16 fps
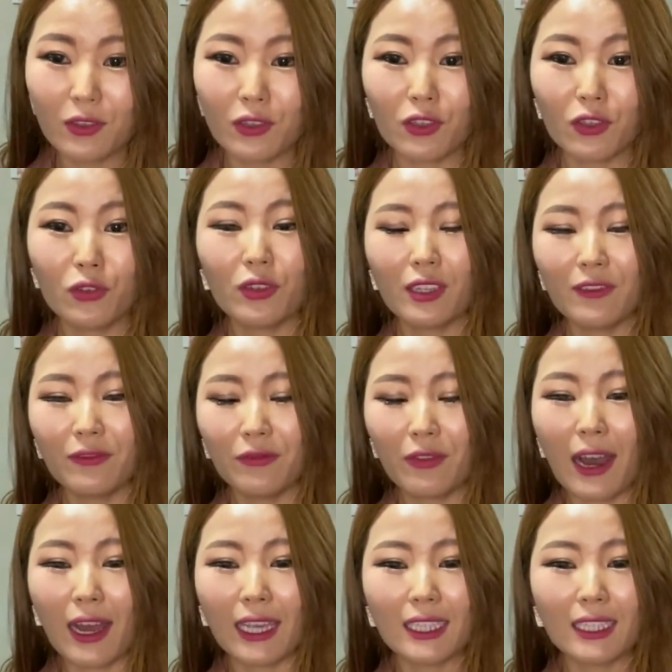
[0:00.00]
So you
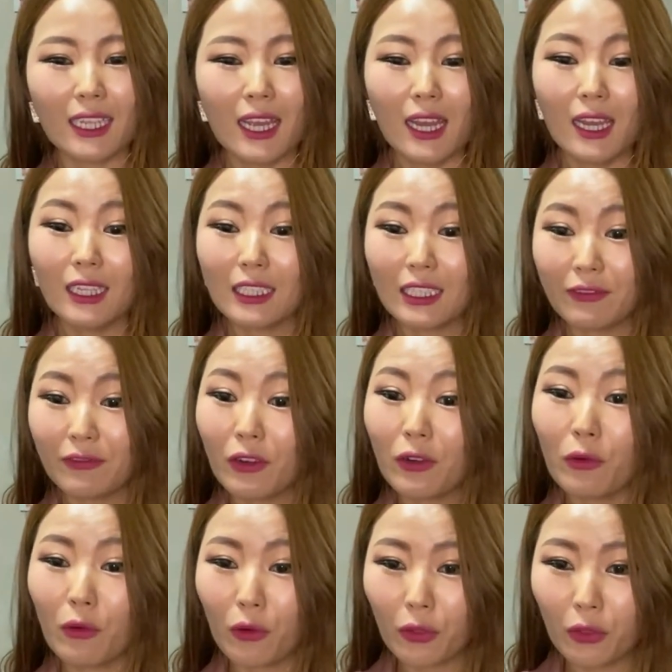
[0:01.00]
invite
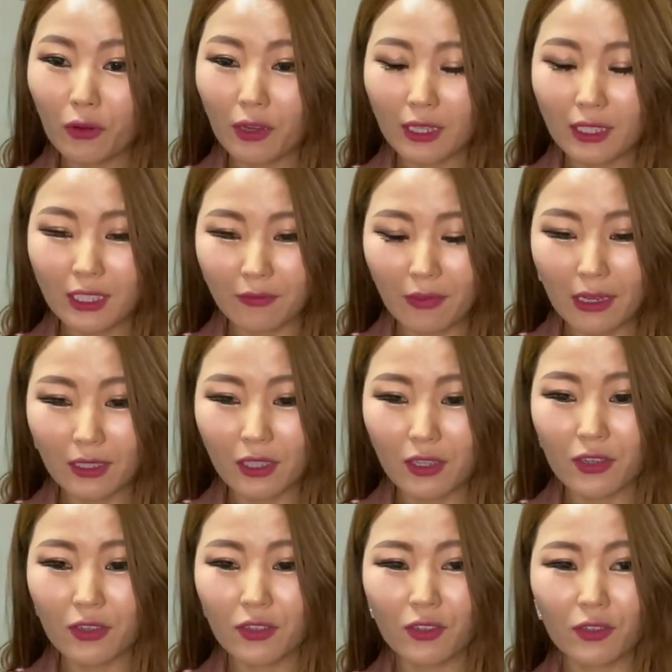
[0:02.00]
different North Korean
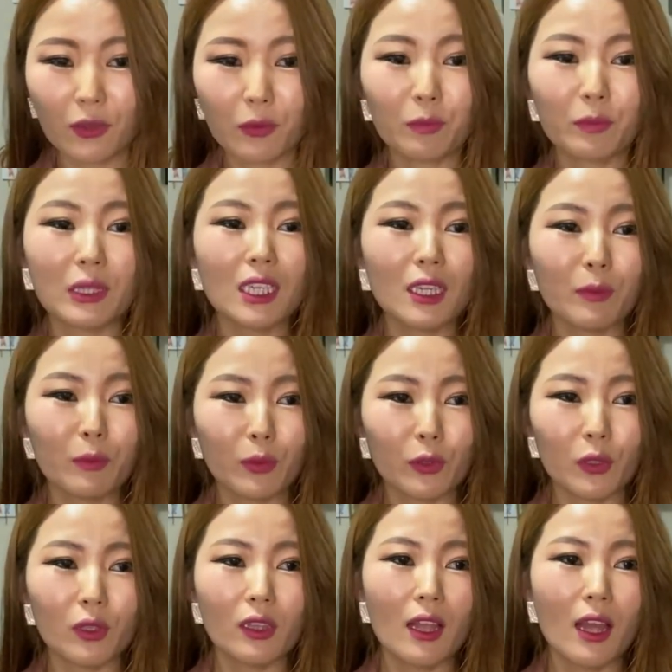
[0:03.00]
defectors, so
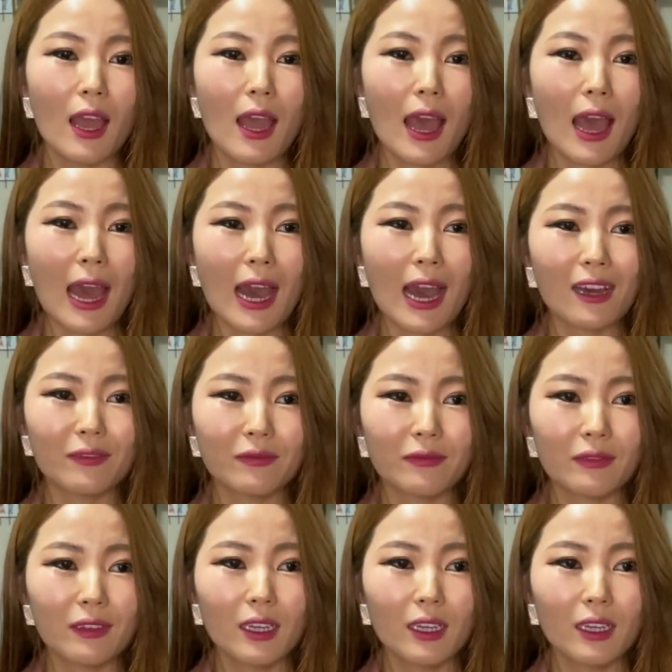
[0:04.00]
people have